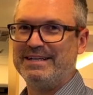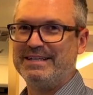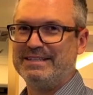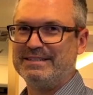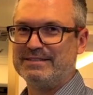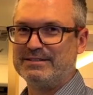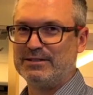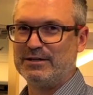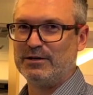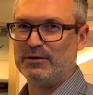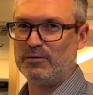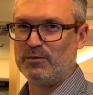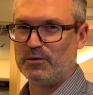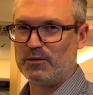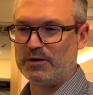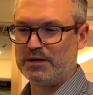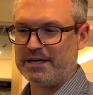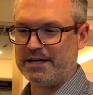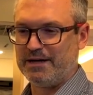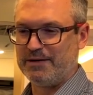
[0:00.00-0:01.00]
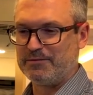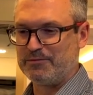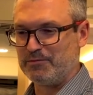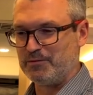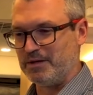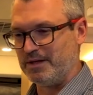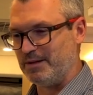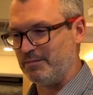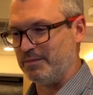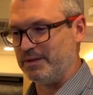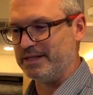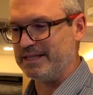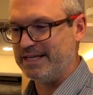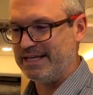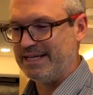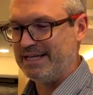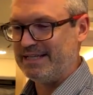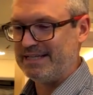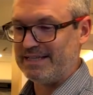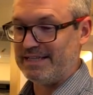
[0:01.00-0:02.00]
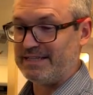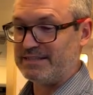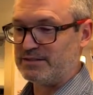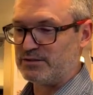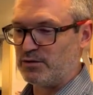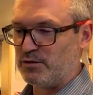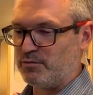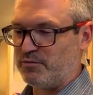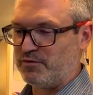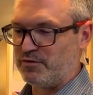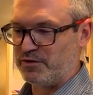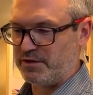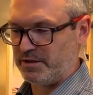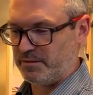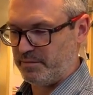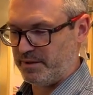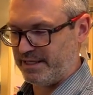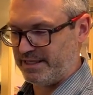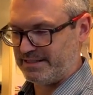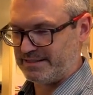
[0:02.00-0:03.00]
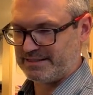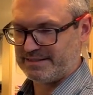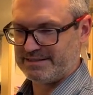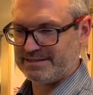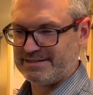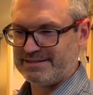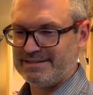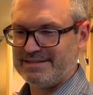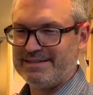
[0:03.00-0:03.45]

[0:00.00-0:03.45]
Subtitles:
it's going to work out well, but let's hope for the best.